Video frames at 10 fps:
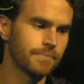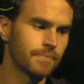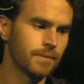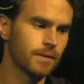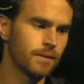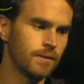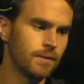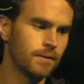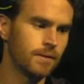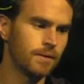
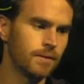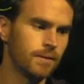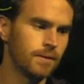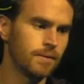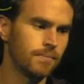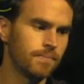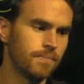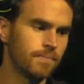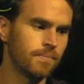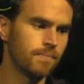
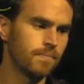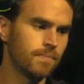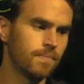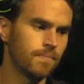[no speech]